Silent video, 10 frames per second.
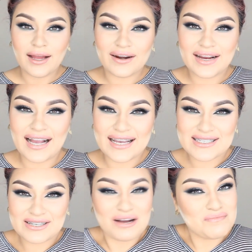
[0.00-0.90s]
Alright guys,
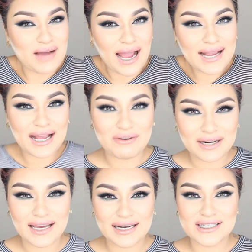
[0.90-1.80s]
so I'm back. I
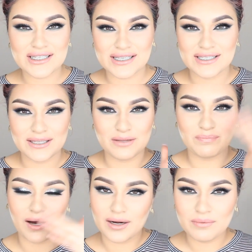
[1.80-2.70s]
went ahead and just did the
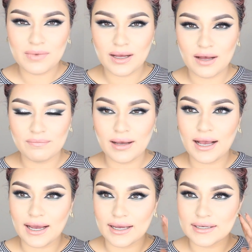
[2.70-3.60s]
bottom of my
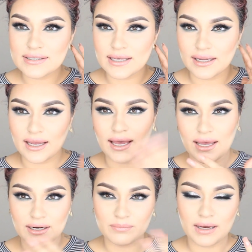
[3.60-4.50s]
eyes, and I
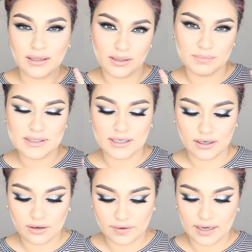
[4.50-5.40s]
added my
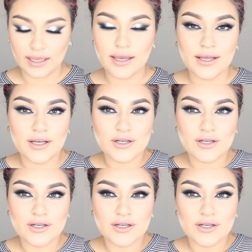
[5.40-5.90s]
lipstick already.